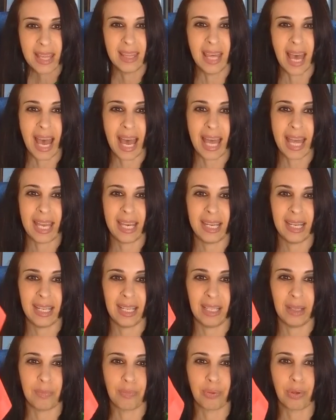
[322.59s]

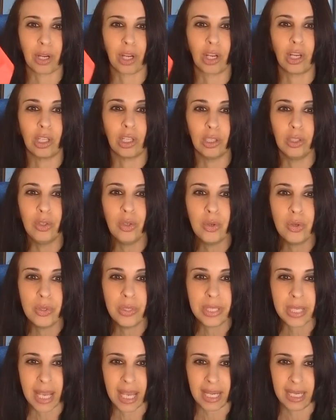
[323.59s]
that
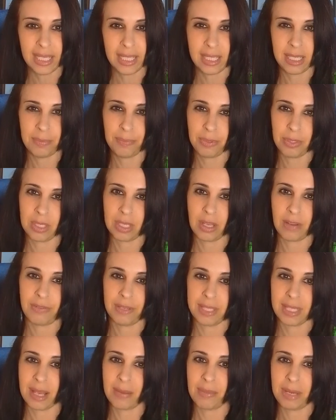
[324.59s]
precludes any deeper self
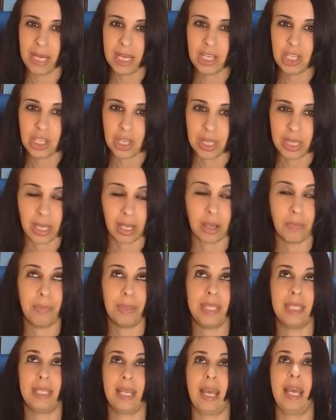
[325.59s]
examination that could
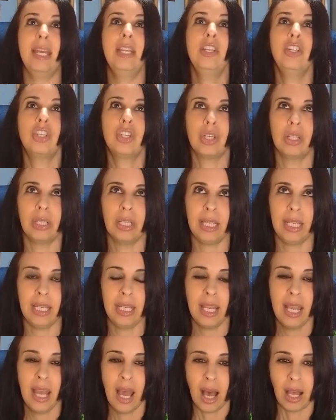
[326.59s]

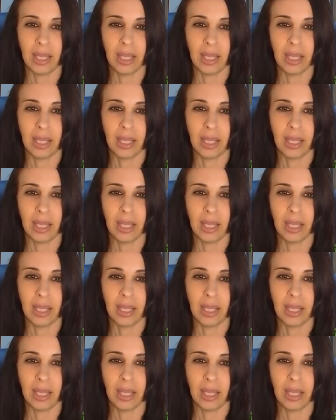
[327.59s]
potentially